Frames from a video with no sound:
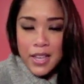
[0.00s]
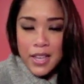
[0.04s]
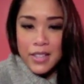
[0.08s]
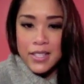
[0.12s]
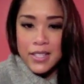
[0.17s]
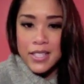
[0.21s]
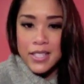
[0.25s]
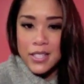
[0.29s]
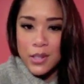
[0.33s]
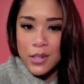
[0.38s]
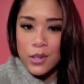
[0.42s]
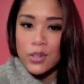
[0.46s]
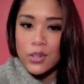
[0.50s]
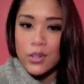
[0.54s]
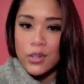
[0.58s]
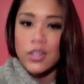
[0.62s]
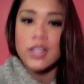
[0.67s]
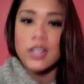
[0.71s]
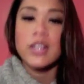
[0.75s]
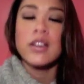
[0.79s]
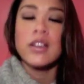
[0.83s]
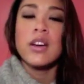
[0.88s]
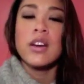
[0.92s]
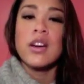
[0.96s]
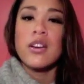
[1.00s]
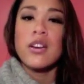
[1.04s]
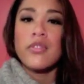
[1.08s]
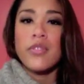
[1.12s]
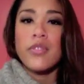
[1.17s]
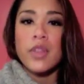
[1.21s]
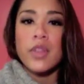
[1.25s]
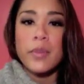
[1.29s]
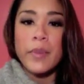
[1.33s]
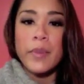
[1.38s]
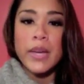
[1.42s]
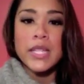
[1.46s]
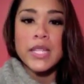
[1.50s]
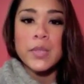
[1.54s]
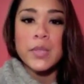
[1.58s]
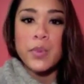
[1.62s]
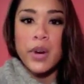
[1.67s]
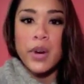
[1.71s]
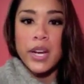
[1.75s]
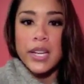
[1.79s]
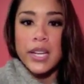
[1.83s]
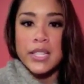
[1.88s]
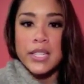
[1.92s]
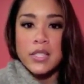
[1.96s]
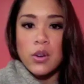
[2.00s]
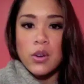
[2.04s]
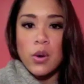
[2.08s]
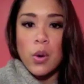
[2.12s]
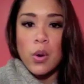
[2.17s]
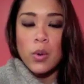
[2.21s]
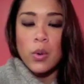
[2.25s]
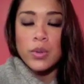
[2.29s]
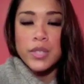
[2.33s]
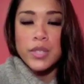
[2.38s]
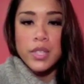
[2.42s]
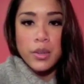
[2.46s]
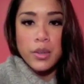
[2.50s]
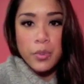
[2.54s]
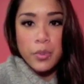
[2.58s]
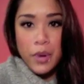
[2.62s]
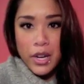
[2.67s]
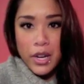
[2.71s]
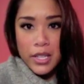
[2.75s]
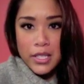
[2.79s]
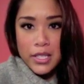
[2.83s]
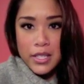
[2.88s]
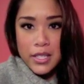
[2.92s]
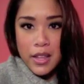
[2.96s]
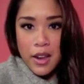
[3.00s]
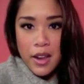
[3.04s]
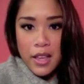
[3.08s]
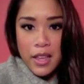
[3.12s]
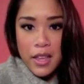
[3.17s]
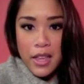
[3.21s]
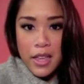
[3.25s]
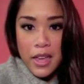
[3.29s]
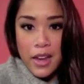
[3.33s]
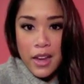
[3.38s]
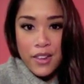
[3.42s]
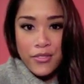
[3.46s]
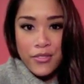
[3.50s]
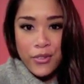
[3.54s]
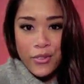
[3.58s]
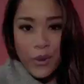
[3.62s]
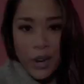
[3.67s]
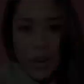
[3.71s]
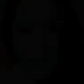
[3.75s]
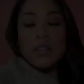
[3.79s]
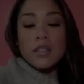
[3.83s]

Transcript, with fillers: I still look for the best price or wholesale price that I can get it for.